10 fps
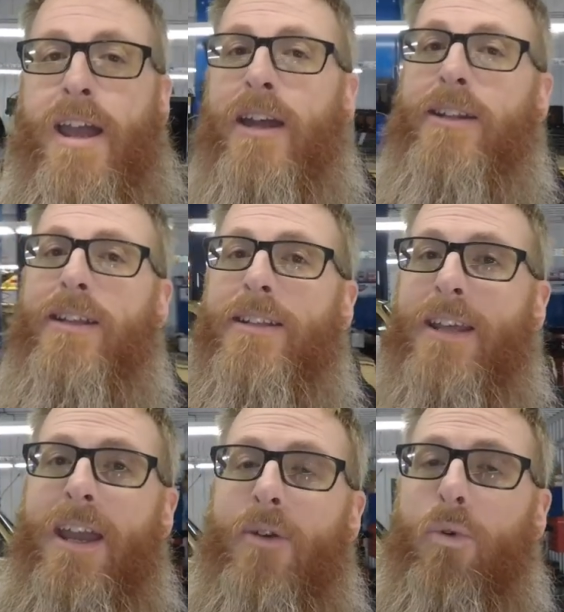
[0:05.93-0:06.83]
and
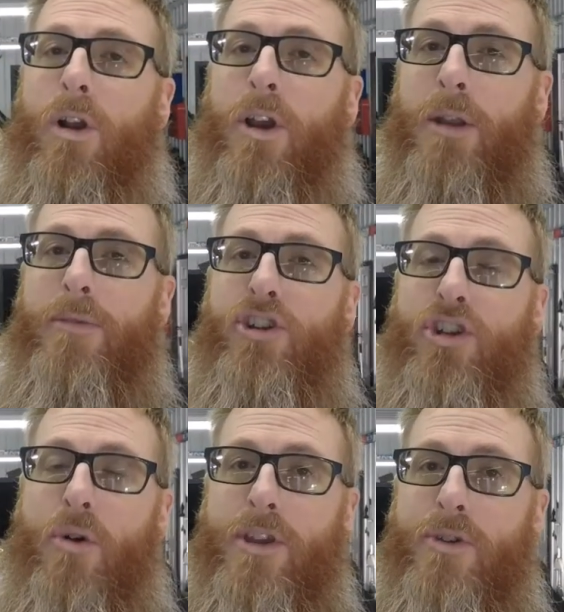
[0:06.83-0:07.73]
today we're going to be
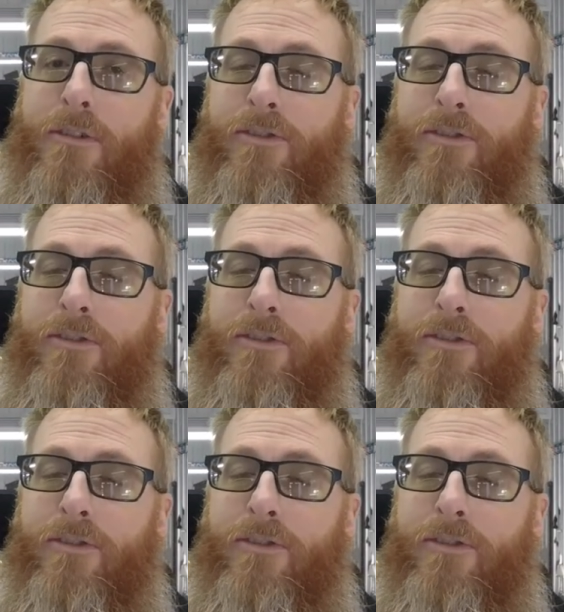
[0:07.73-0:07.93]
showing you a